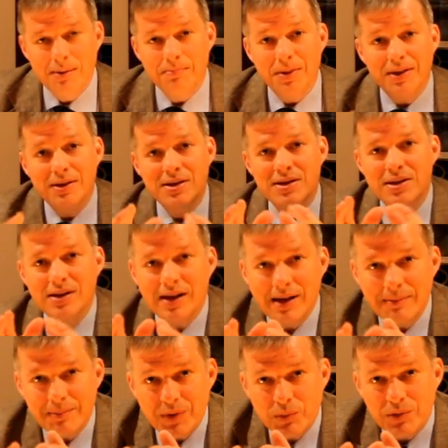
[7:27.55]
but this
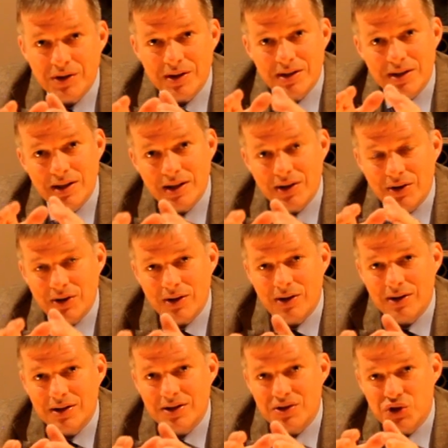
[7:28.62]
time when the
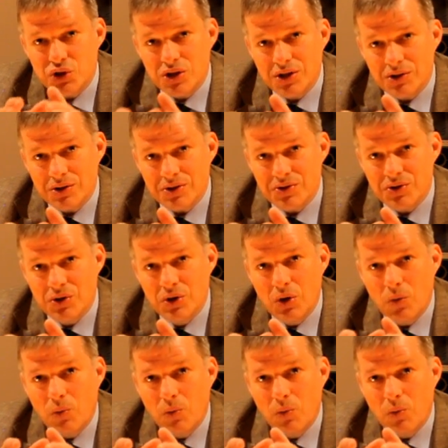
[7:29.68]
DNR considers